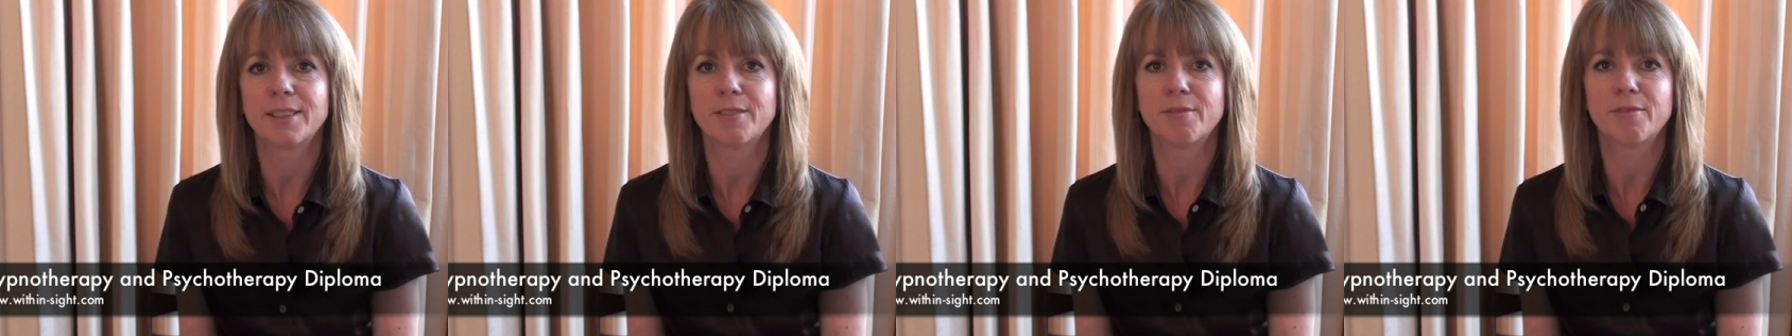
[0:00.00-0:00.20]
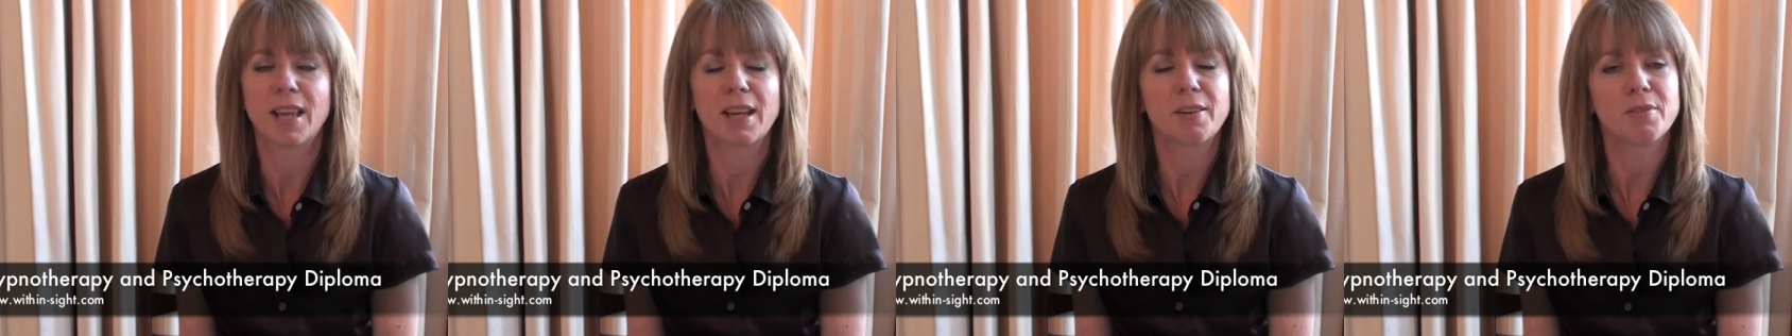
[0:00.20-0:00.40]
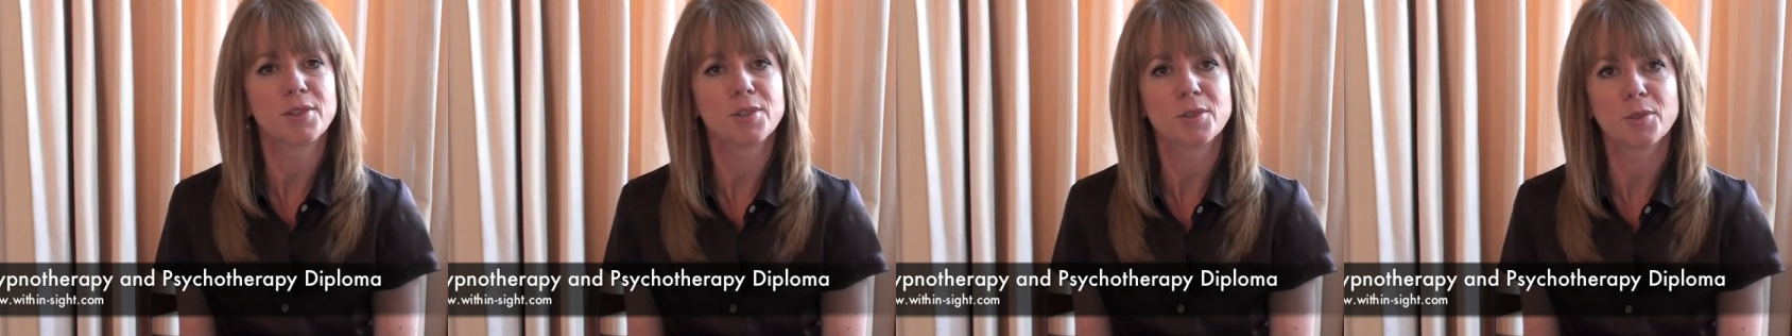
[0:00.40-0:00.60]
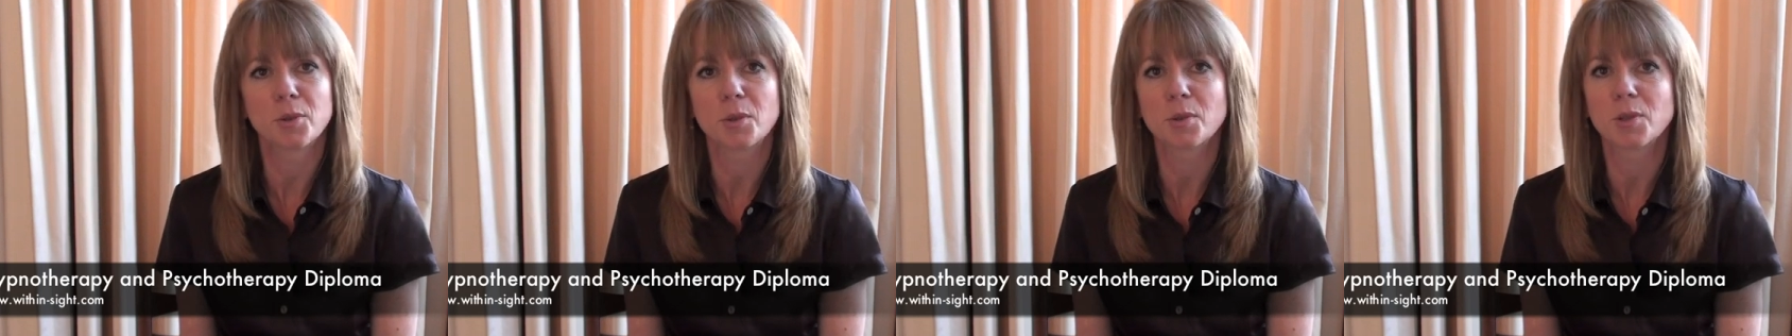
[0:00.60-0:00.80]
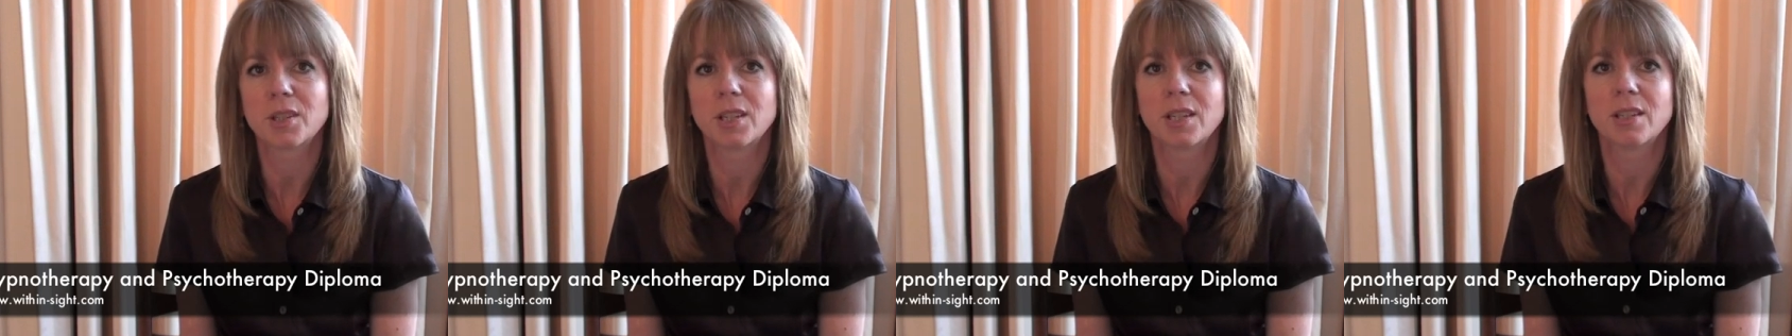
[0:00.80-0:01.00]
and their
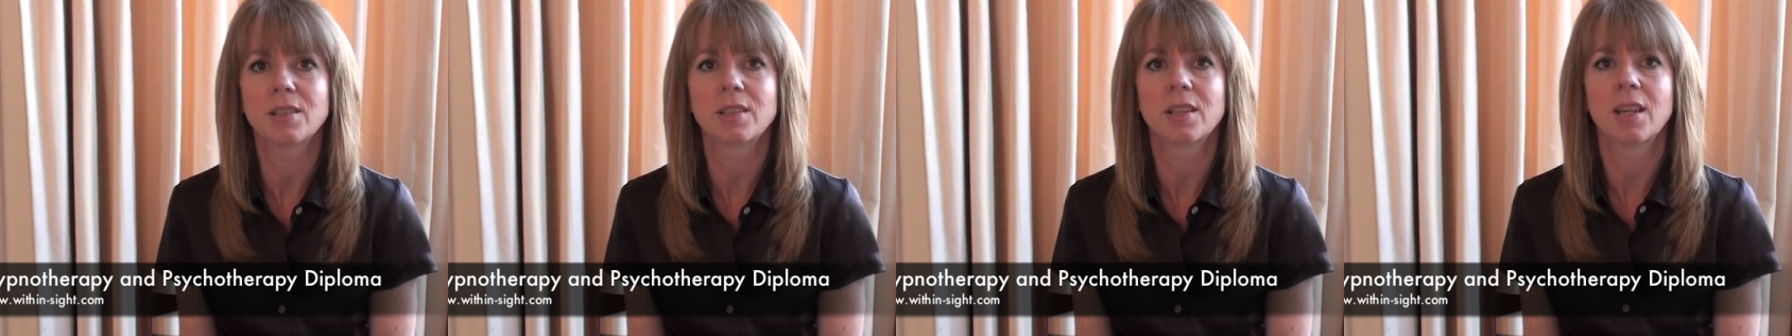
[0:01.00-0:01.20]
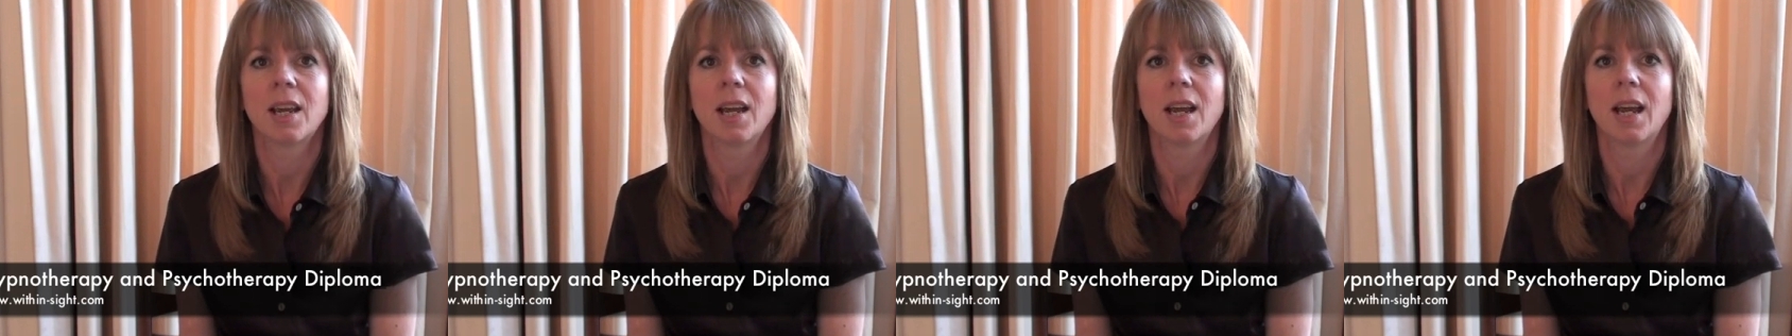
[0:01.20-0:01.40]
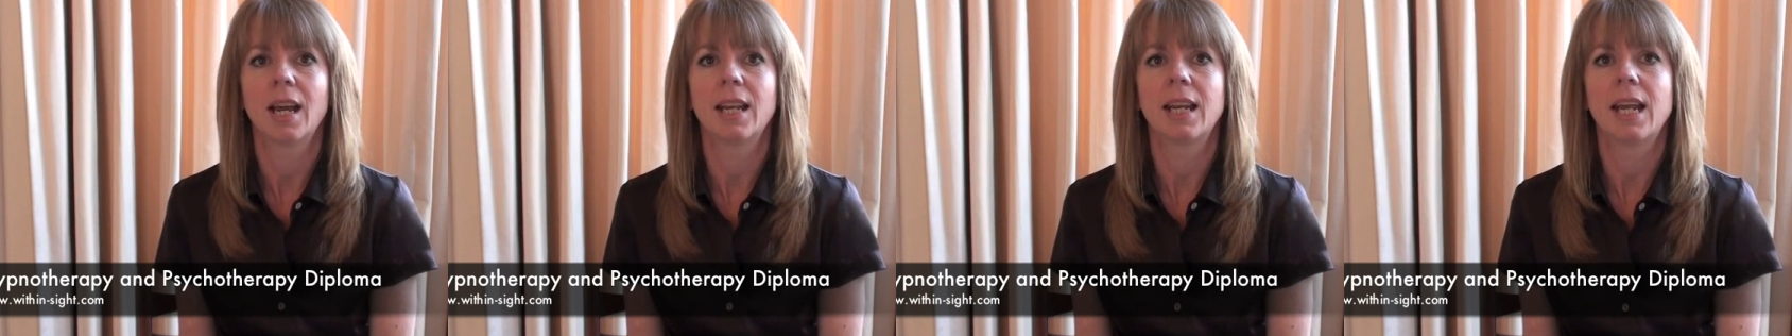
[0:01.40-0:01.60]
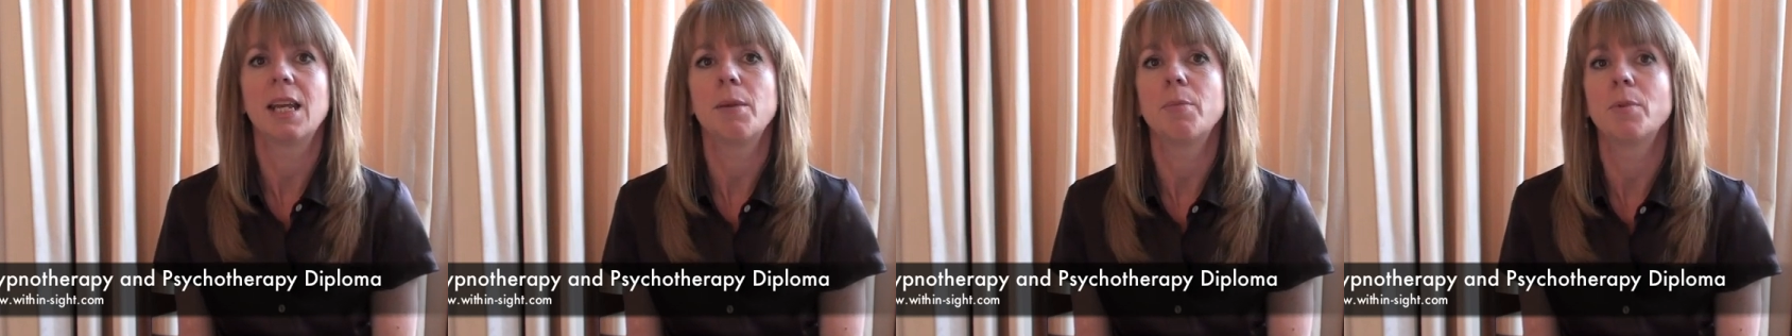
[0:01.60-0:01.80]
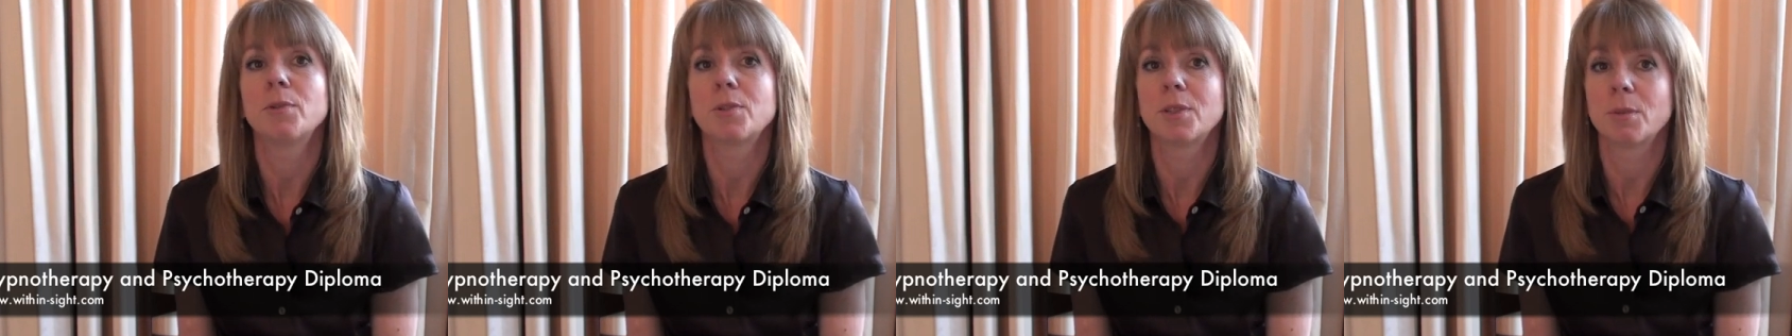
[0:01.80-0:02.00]
resources,
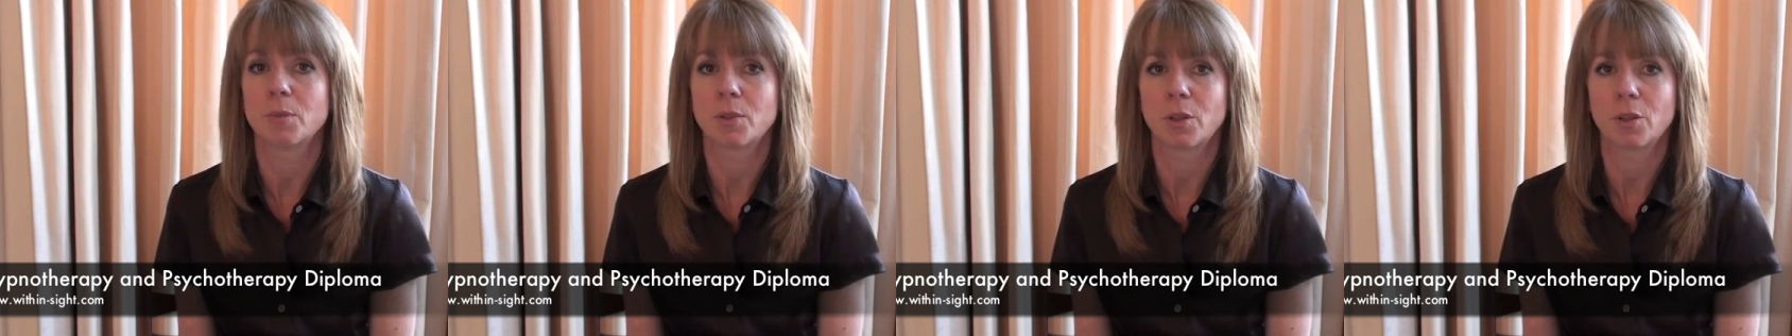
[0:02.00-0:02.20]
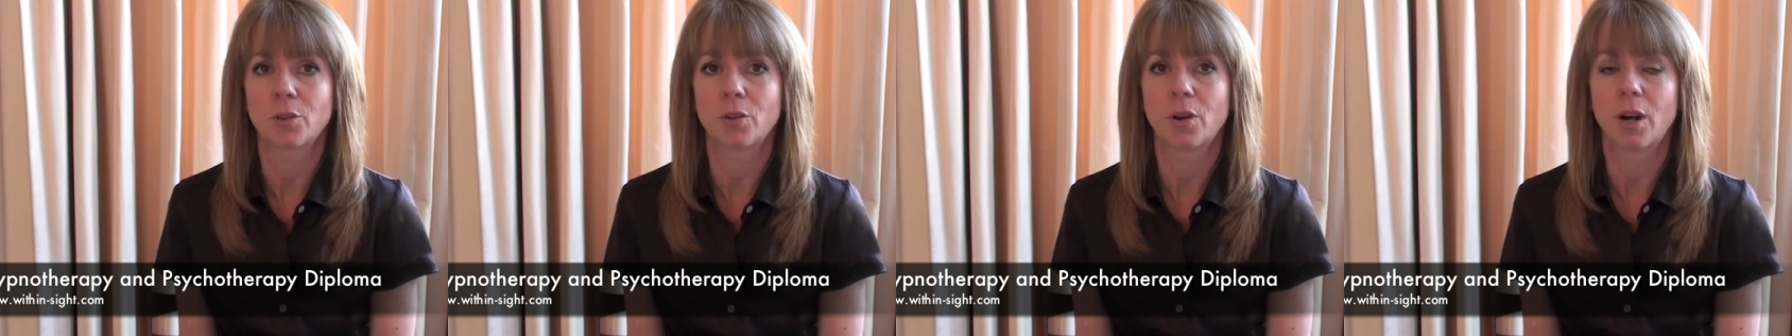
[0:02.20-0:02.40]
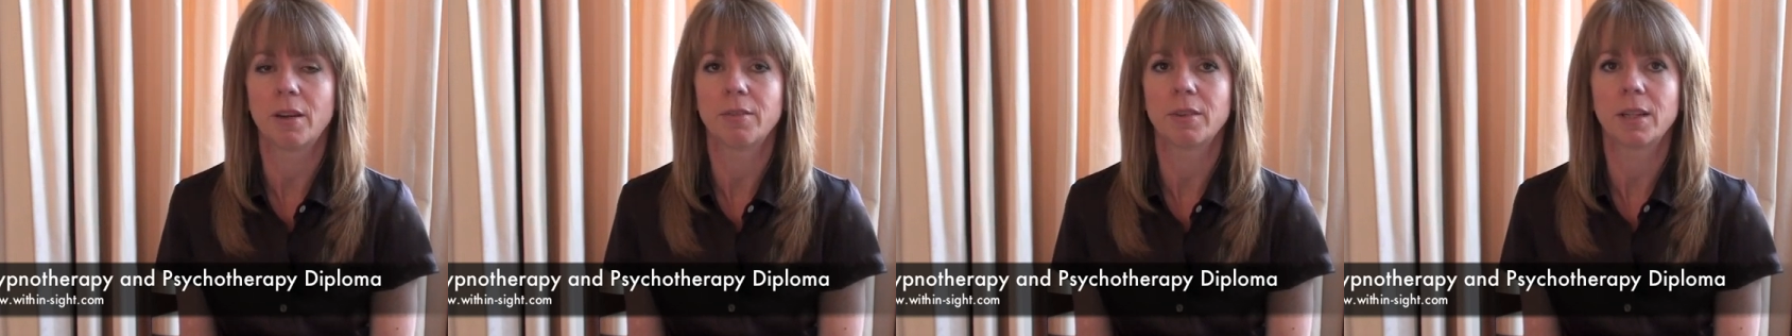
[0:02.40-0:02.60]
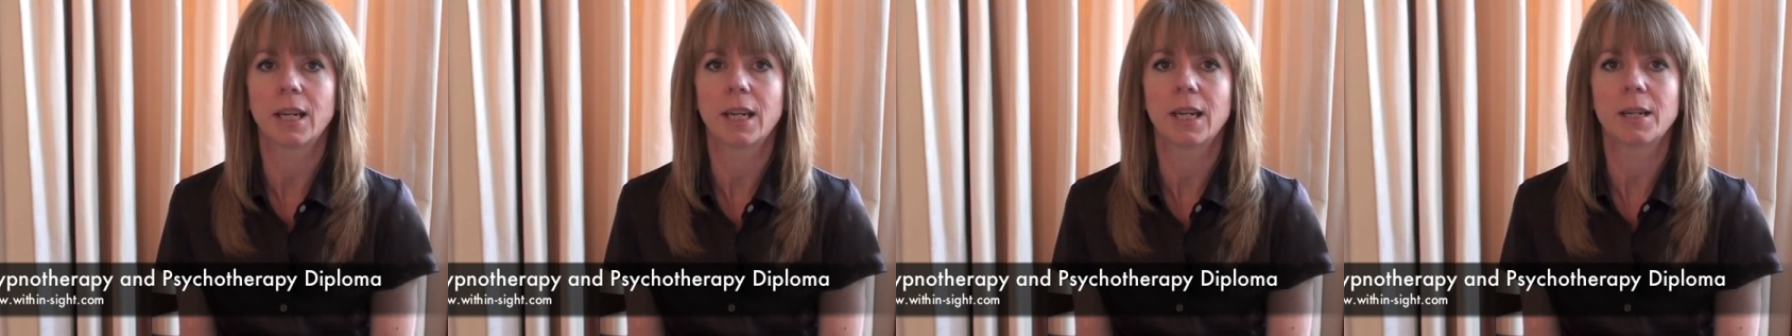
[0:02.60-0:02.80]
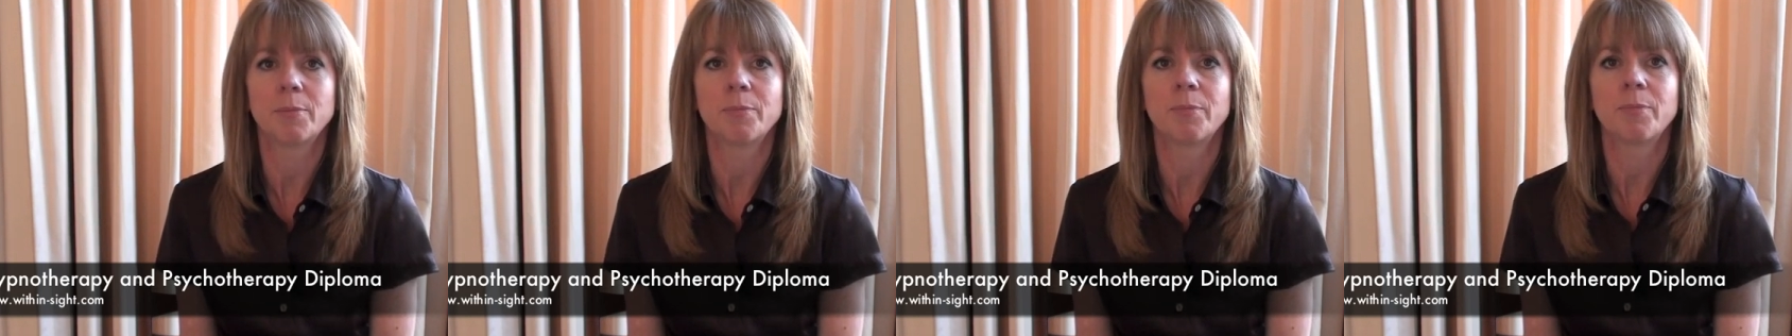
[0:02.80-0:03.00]
enables them to thrive
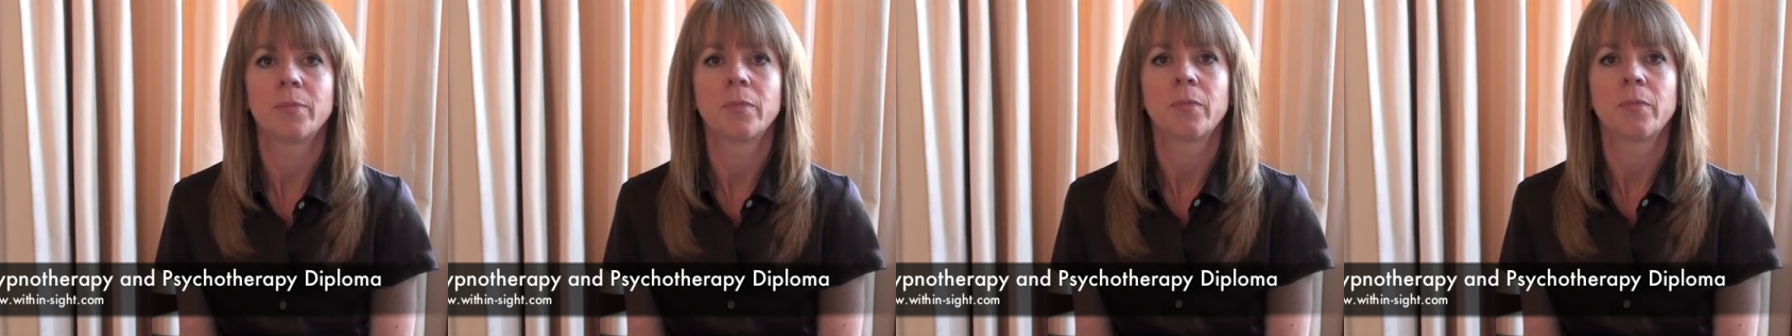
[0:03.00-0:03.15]
again.